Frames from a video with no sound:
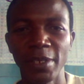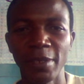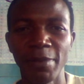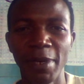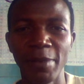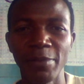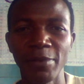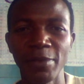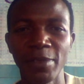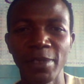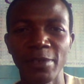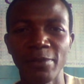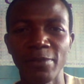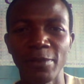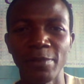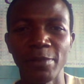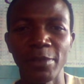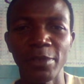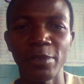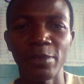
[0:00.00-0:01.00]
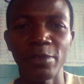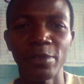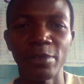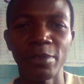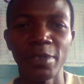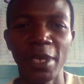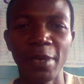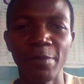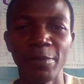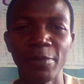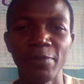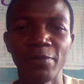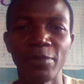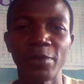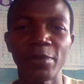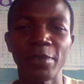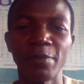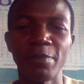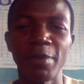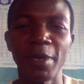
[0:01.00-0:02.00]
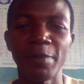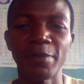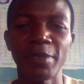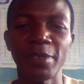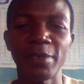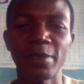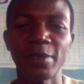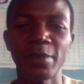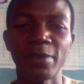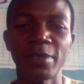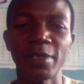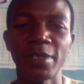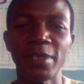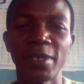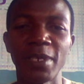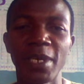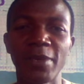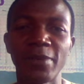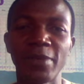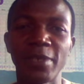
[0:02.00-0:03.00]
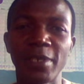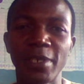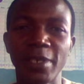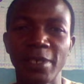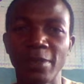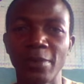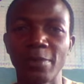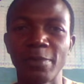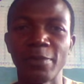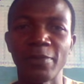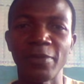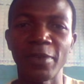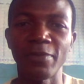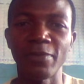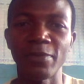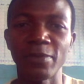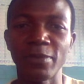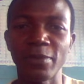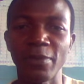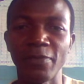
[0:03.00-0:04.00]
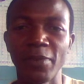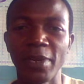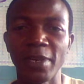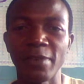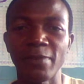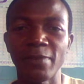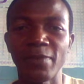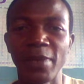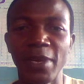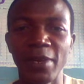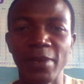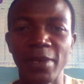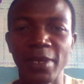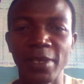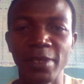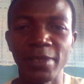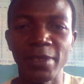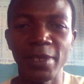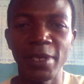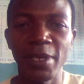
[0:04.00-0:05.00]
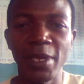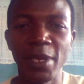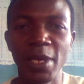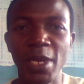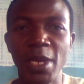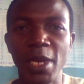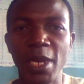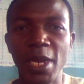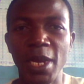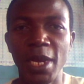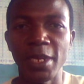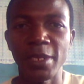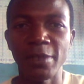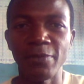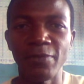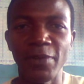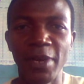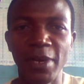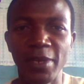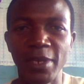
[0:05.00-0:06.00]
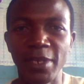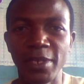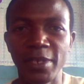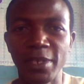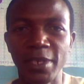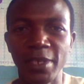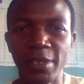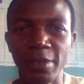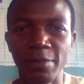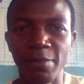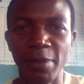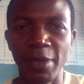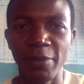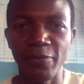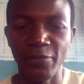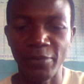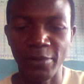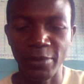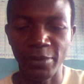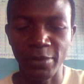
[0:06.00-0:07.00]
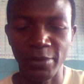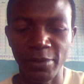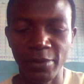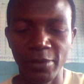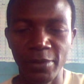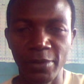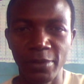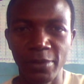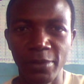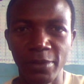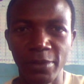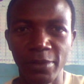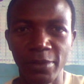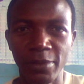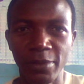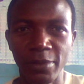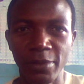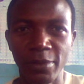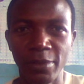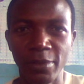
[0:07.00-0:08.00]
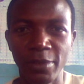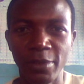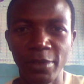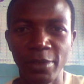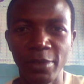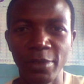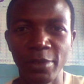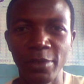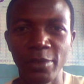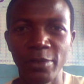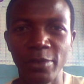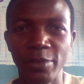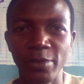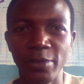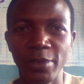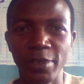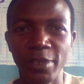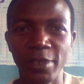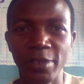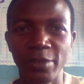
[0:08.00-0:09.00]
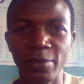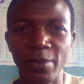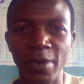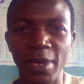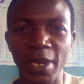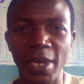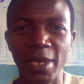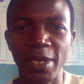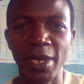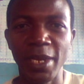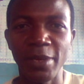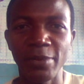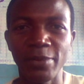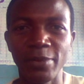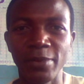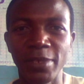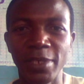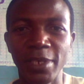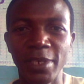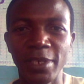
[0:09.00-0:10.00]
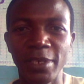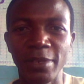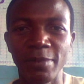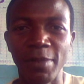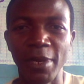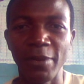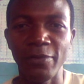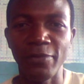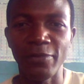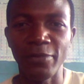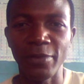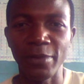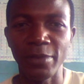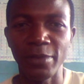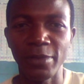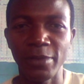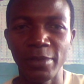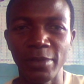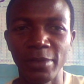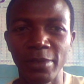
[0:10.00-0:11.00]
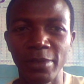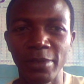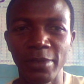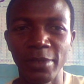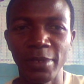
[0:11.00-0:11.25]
The Bible says, from the time of John the Baptist until now, the kingdom of heaven suffers violence, and the violent take it by force. You need to learn how to take it by force.